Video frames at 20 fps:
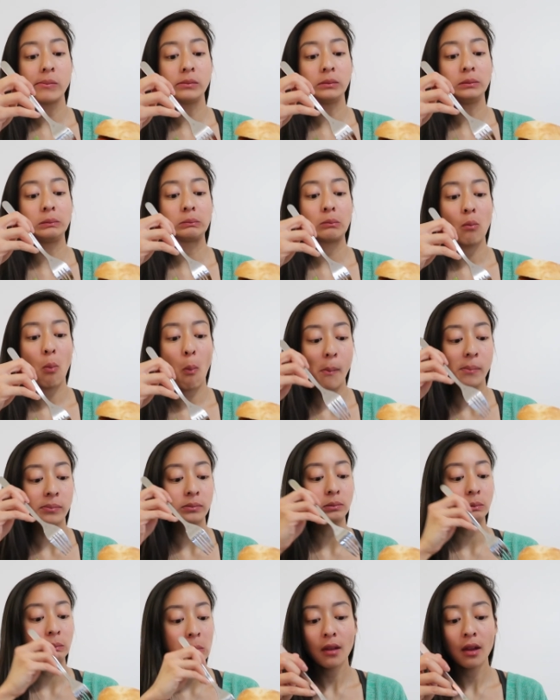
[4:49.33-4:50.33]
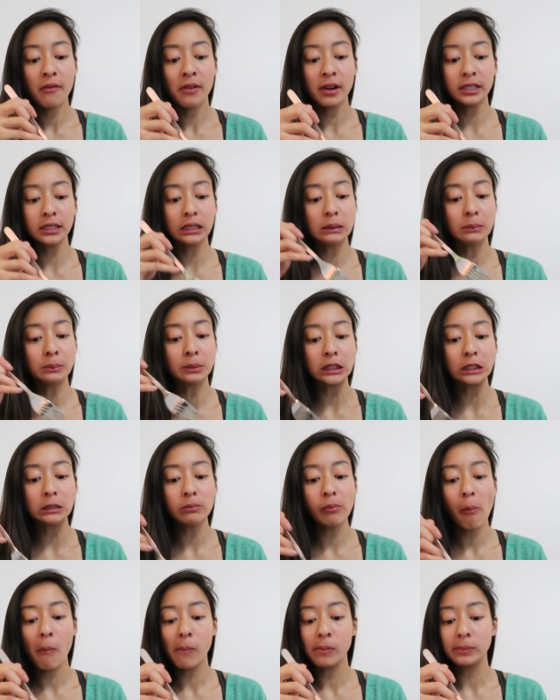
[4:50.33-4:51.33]
Mm. Very
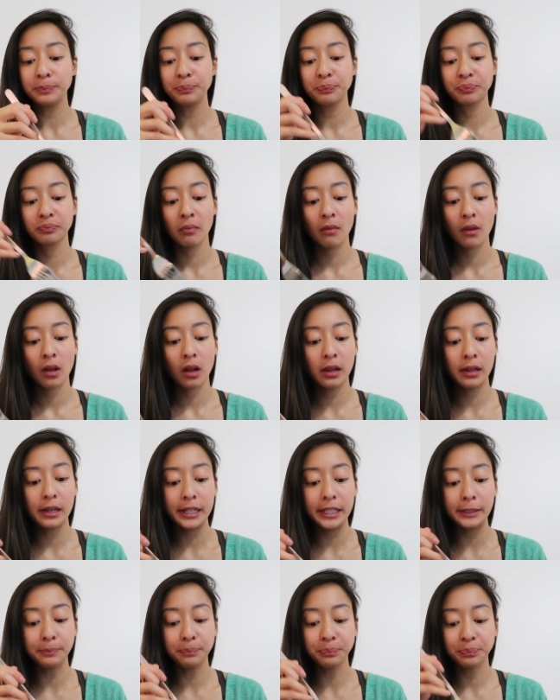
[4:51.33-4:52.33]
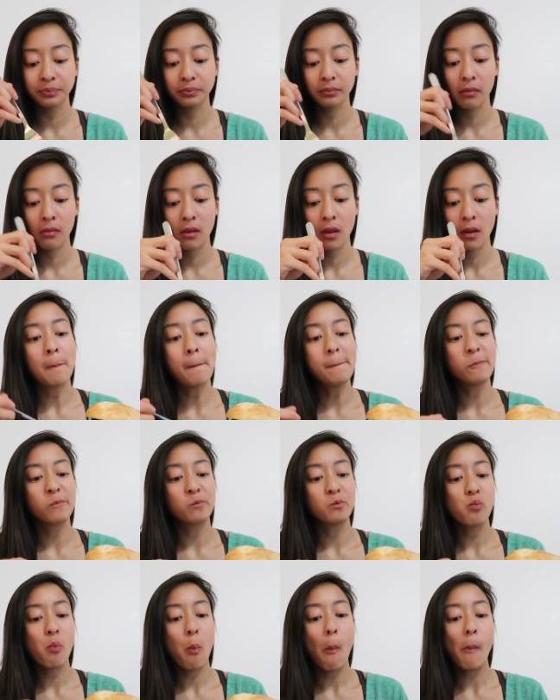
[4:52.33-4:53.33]
simple, clean, mm.
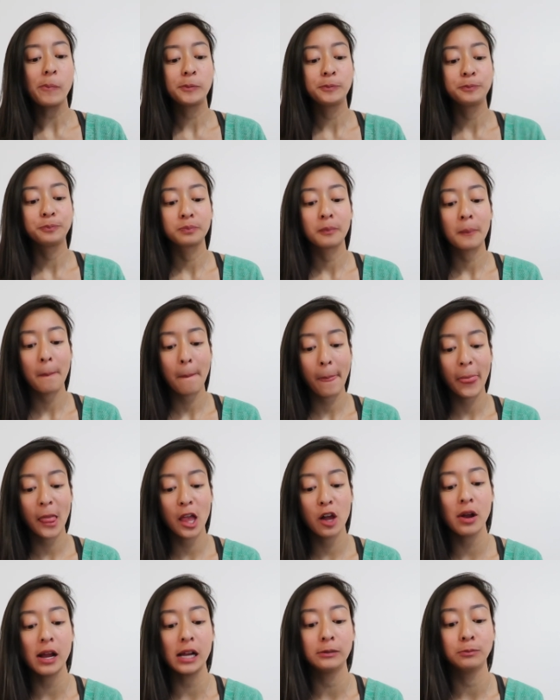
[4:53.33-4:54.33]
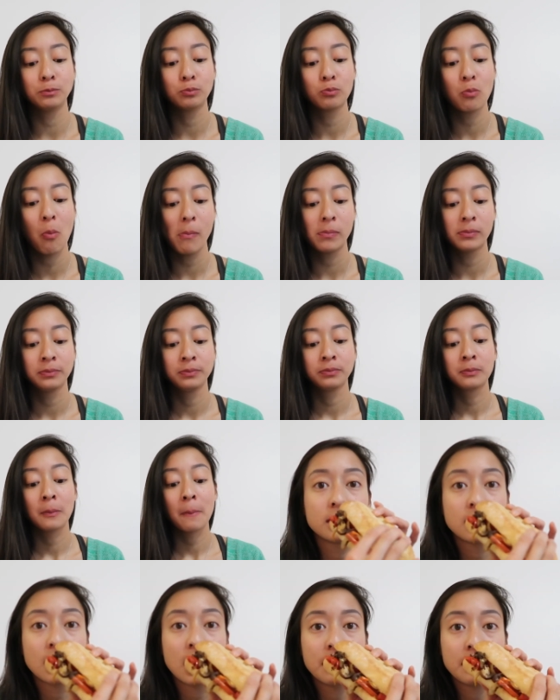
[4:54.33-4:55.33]
Okay,
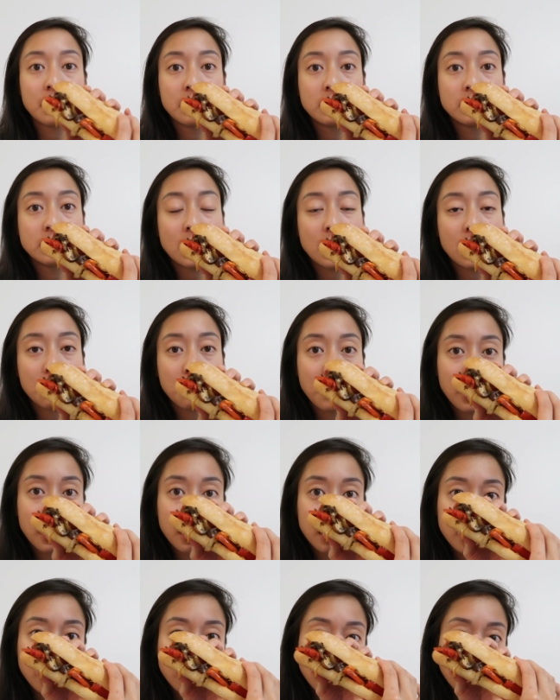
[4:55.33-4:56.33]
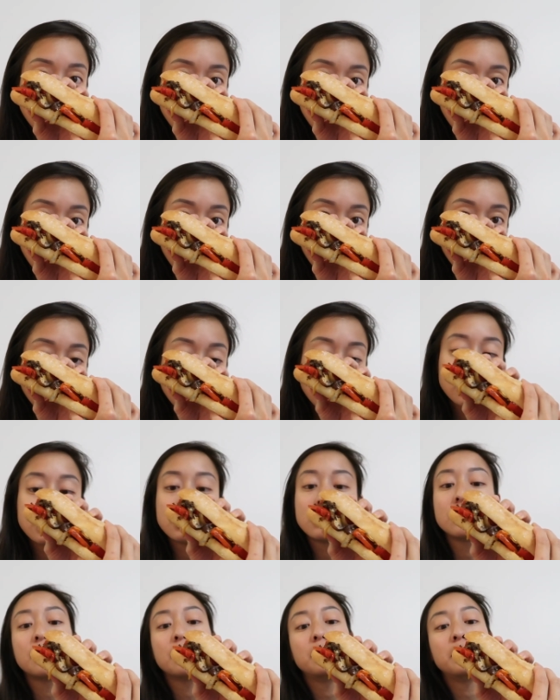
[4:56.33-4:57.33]
time to take a bite into this
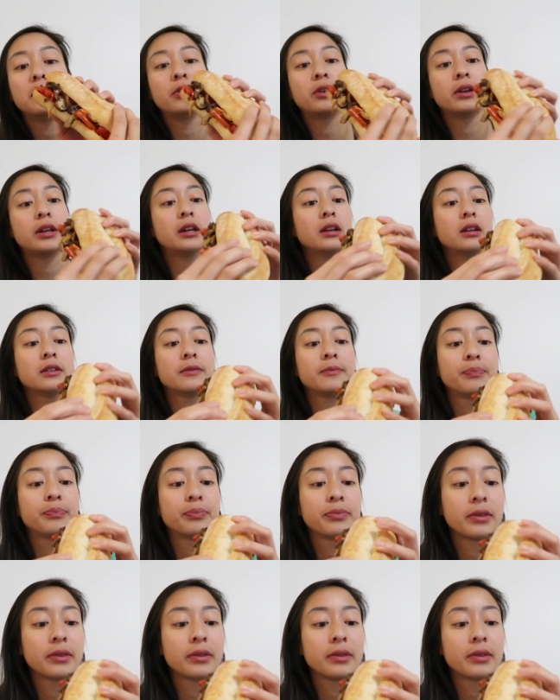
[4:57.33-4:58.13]
beauty.